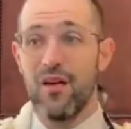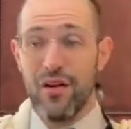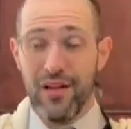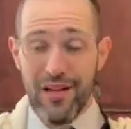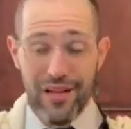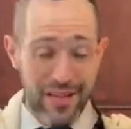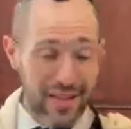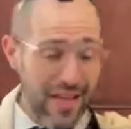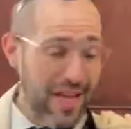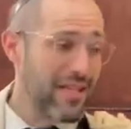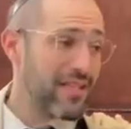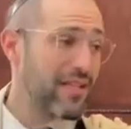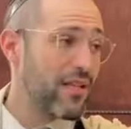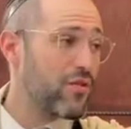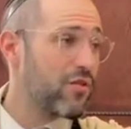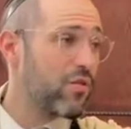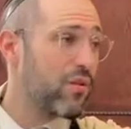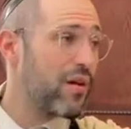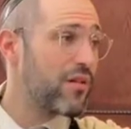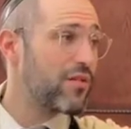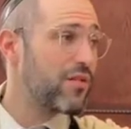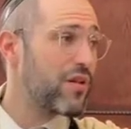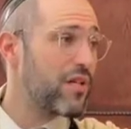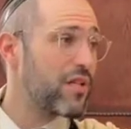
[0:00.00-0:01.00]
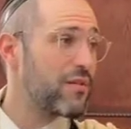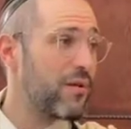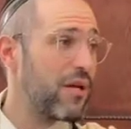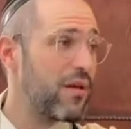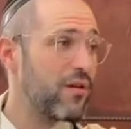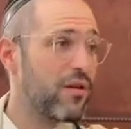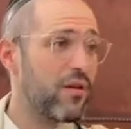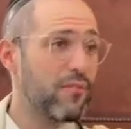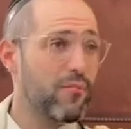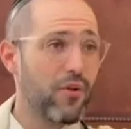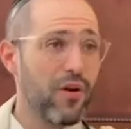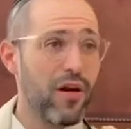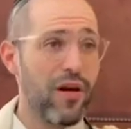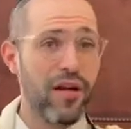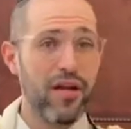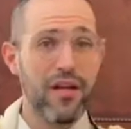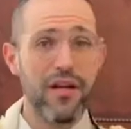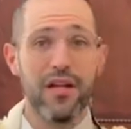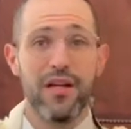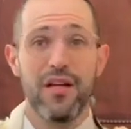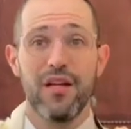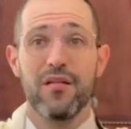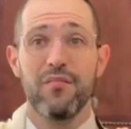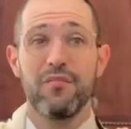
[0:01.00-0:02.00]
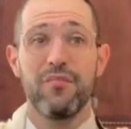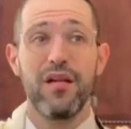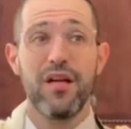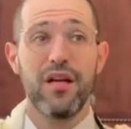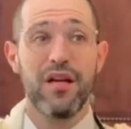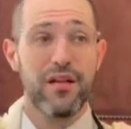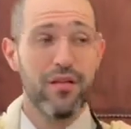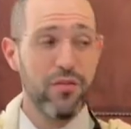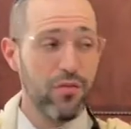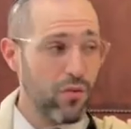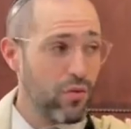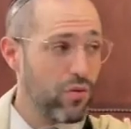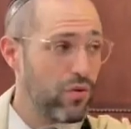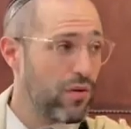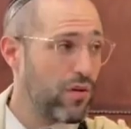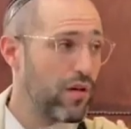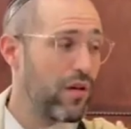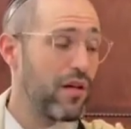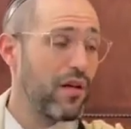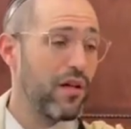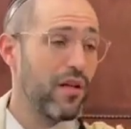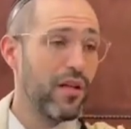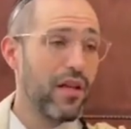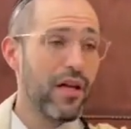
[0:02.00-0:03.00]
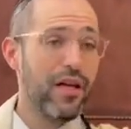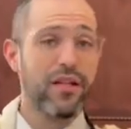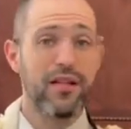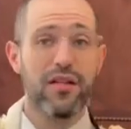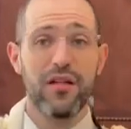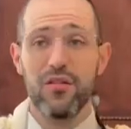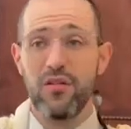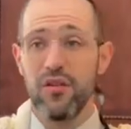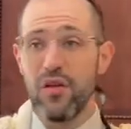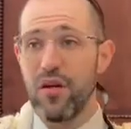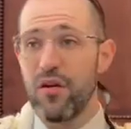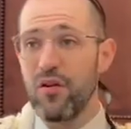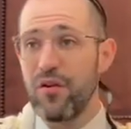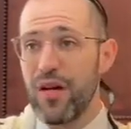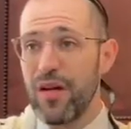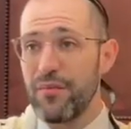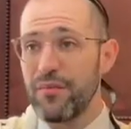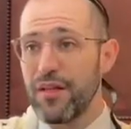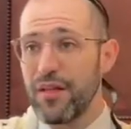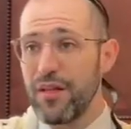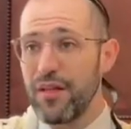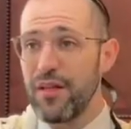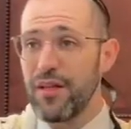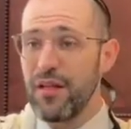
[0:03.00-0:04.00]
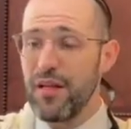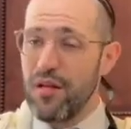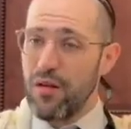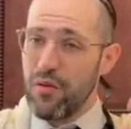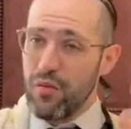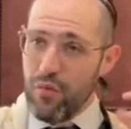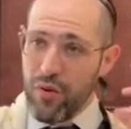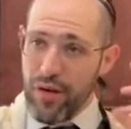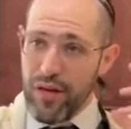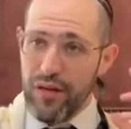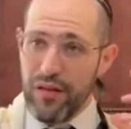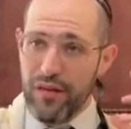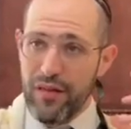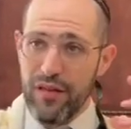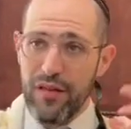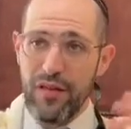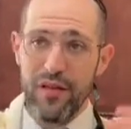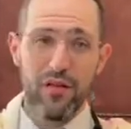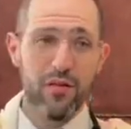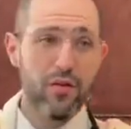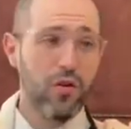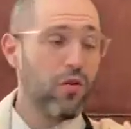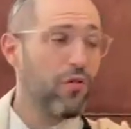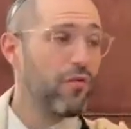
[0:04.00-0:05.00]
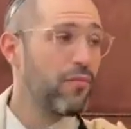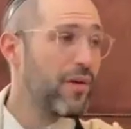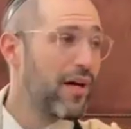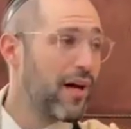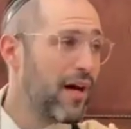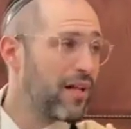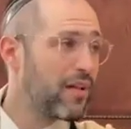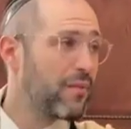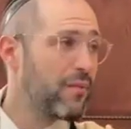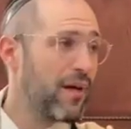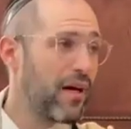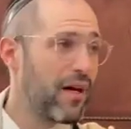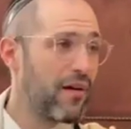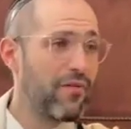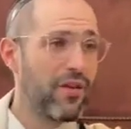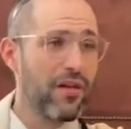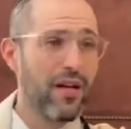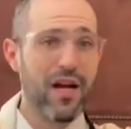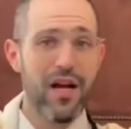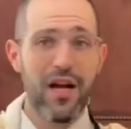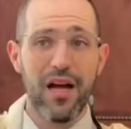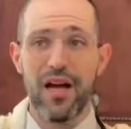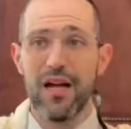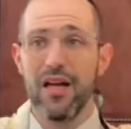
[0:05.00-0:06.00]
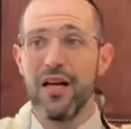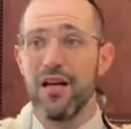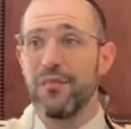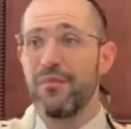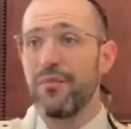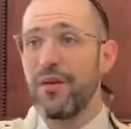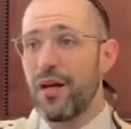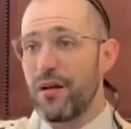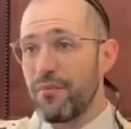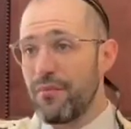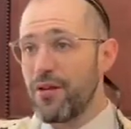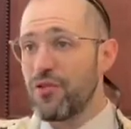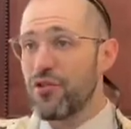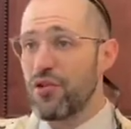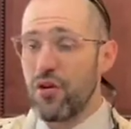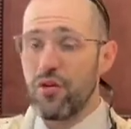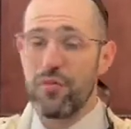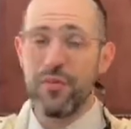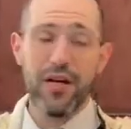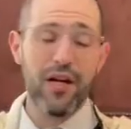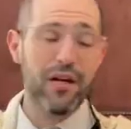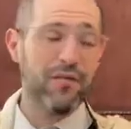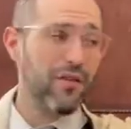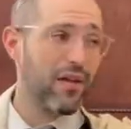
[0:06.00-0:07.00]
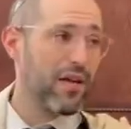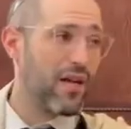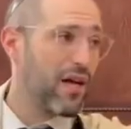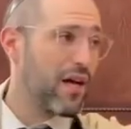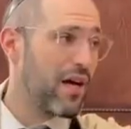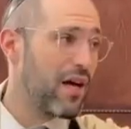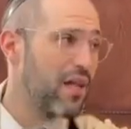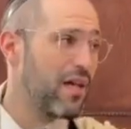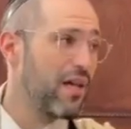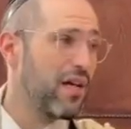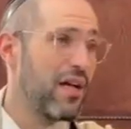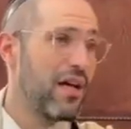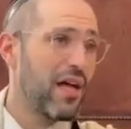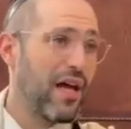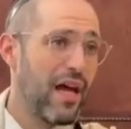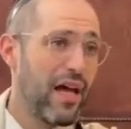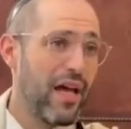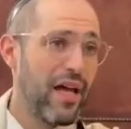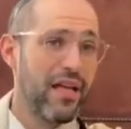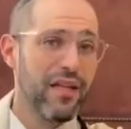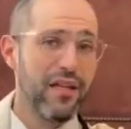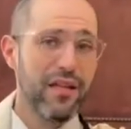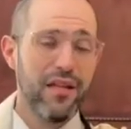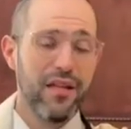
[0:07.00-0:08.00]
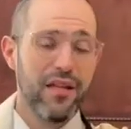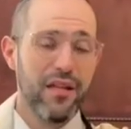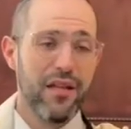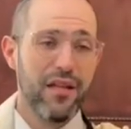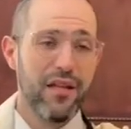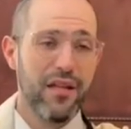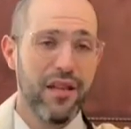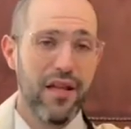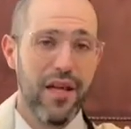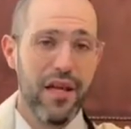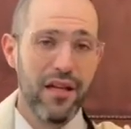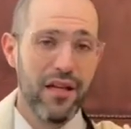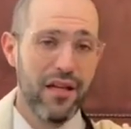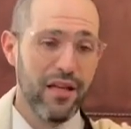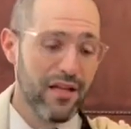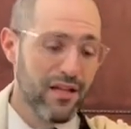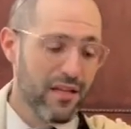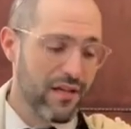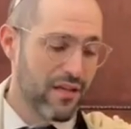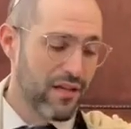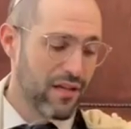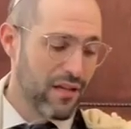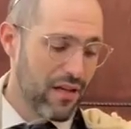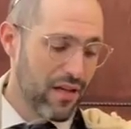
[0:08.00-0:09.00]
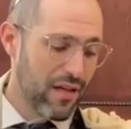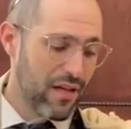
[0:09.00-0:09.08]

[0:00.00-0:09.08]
In that situation, it's better to pray b'yichidut, like the Gedolei Olam did, with tov me'at b'chavana, me'harbe shiro b'chavana, and that's